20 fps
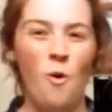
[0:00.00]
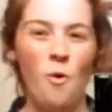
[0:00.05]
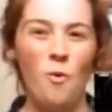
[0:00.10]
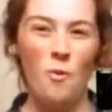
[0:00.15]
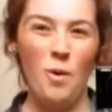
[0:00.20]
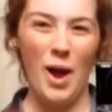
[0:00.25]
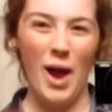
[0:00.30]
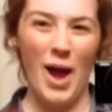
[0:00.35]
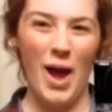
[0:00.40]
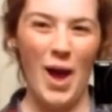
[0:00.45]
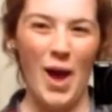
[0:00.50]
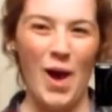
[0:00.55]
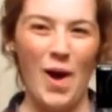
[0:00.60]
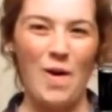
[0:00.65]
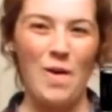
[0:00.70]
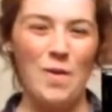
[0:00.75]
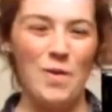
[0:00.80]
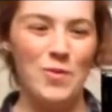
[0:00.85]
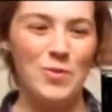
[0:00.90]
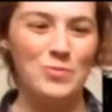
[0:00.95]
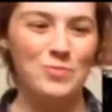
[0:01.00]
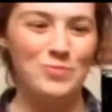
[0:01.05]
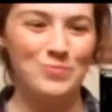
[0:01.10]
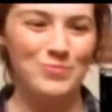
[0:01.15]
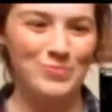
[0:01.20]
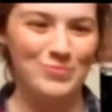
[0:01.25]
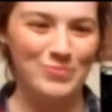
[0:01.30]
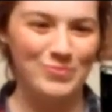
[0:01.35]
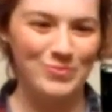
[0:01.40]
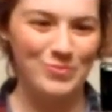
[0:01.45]
Wow.
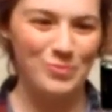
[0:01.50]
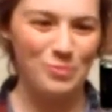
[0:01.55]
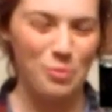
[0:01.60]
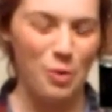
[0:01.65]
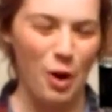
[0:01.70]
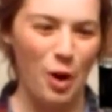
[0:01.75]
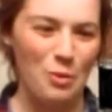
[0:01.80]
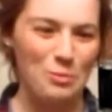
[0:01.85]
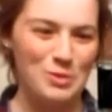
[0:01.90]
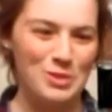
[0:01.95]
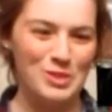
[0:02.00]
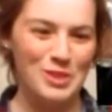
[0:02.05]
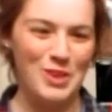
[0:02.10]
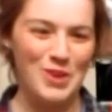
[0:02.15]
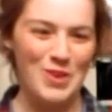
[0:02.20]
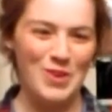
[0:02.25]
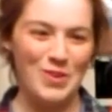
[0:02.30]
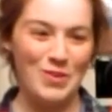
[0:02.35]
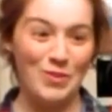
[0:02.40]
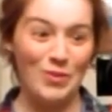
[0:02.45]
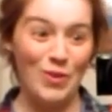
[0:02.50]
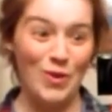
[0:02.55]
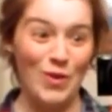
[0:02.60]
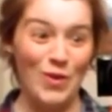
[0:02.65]
The prom is getting close.